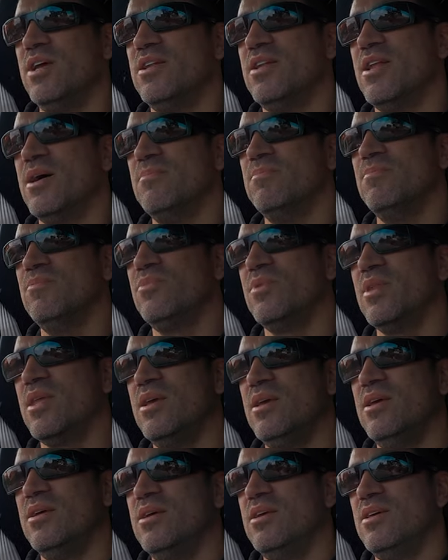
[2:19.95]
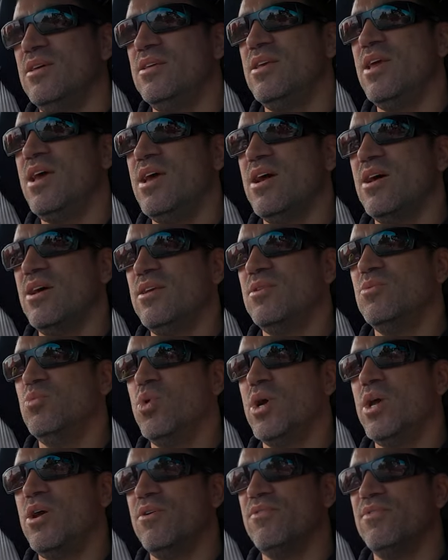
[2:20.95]
And yeah,
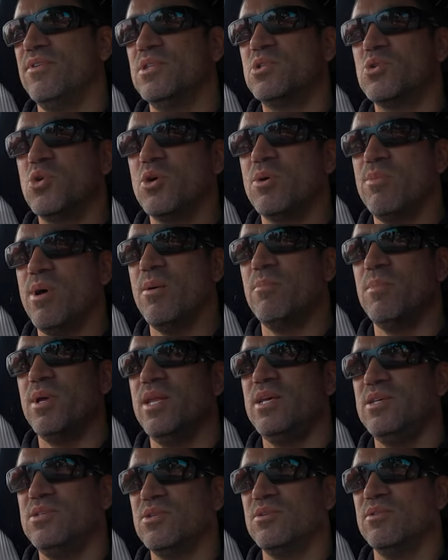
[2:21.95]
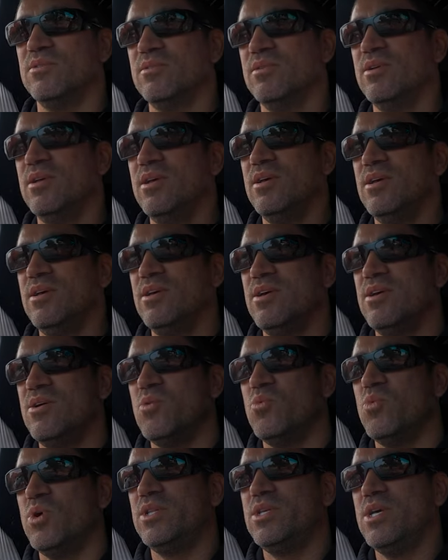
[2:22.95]
we often talk about Minis, and
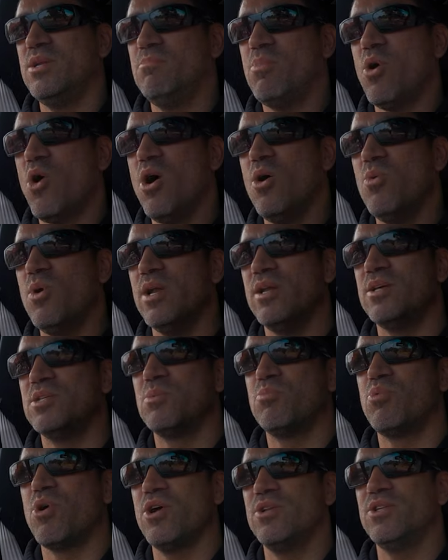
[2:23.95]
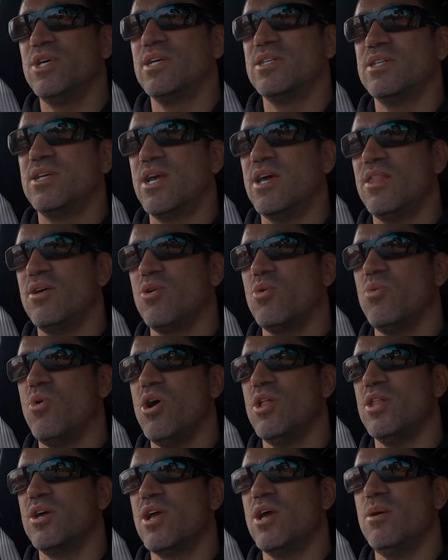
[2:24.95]
we did buy one as a project together a
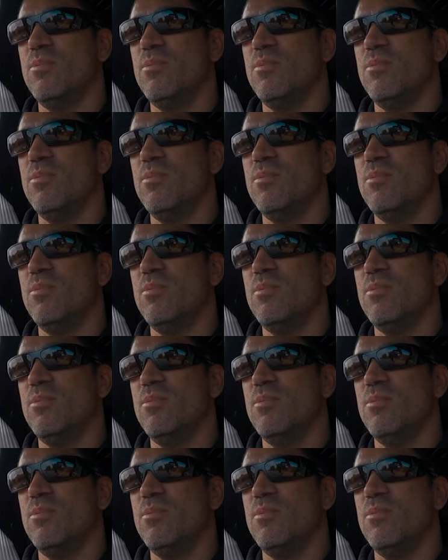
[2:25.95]
while